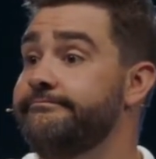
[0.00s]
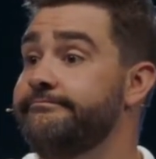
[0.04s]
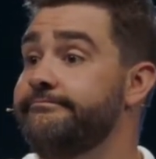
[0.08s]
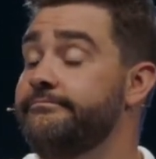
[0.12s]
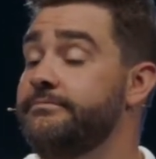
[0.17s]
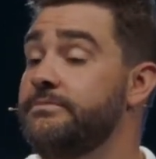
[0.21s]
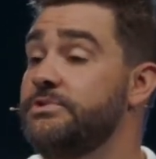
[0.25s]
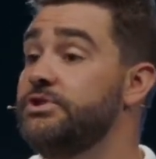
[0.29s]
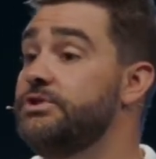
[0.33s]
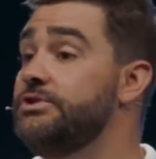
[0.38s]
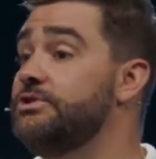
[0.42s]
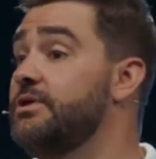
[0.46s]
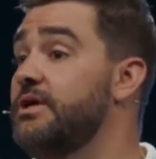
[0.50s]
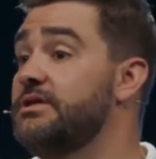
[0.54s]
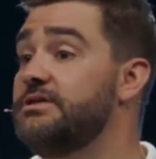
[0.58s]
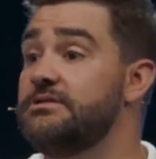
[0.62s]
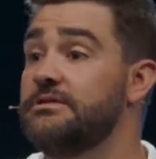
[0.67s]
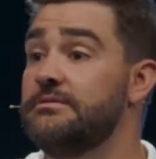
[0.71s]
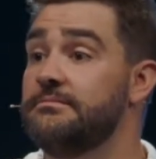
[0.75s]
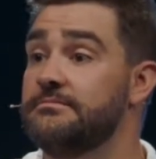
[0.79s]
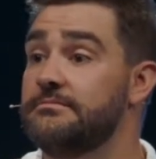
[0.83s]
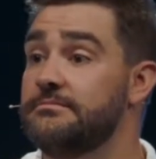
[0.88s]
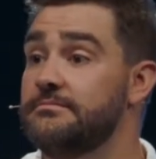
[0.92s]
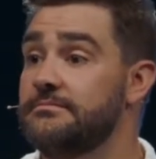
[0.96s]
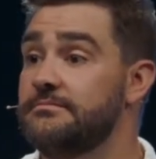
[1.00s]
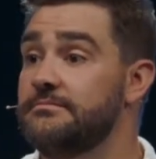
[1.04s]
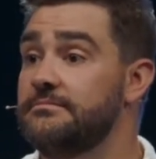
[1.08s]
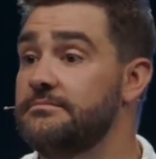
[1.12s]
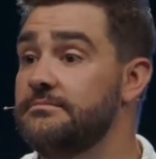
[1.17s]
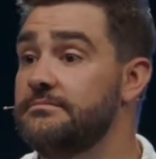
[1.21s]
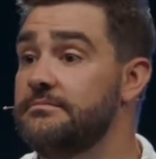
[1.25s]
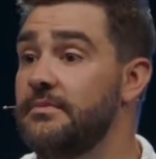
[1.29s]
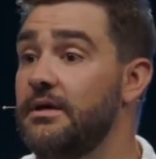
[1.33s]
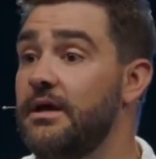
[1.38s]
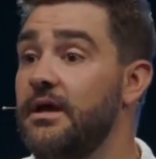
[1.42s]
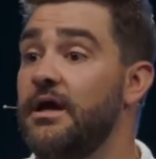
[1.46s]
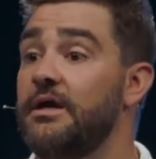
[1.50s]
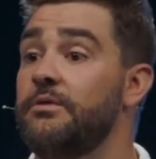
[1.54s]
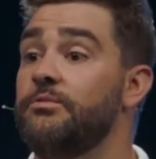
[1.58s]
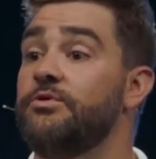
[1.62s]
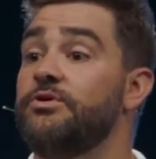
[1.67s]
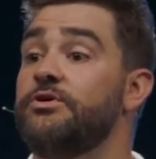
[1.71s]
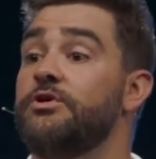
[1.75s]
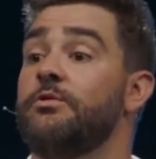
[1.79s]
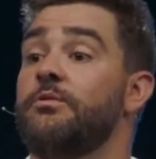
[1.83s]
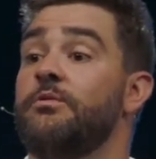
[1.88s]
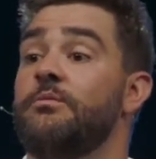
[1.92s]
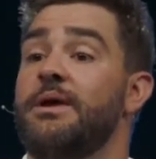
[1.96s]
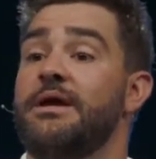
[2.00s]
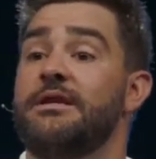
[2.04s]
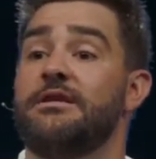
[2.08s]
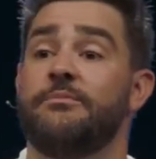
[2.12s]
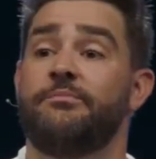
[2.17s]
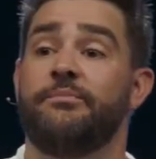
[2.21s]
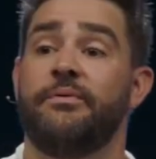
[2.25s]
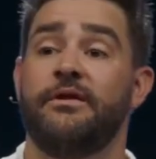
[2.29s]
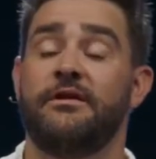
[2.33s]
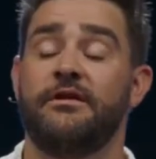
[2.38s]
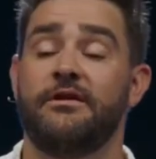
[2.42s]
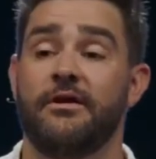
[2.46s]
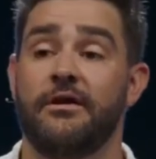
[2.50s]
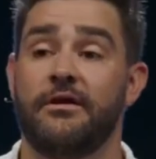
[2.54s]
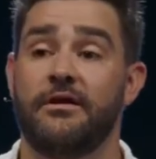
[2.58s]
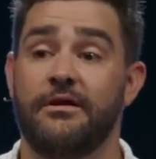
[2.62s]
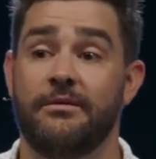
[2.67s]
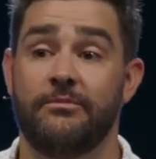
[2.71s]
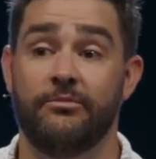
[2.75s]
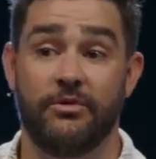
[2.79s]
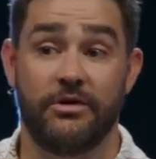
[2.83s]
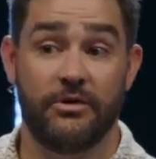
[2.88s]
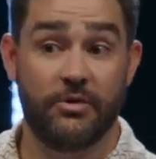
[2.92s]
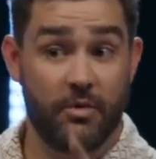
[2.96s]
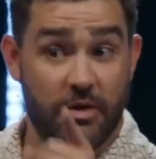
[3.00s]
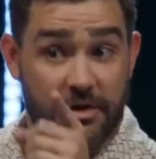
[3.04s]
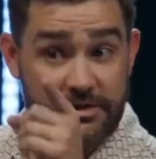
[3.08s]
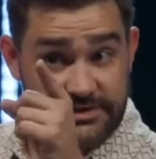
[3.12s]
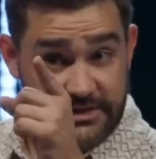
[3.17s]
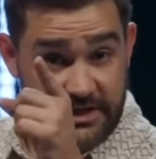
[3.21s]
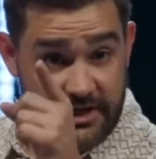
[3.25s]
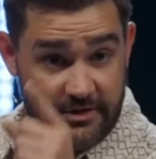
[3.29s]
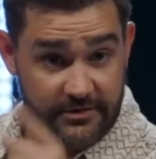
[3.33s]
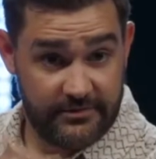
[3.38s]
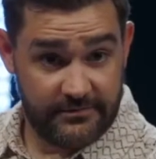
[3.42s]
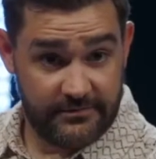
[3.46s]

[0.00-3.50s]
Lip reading: Do you trust him? And will you remain dependent on him when it works out?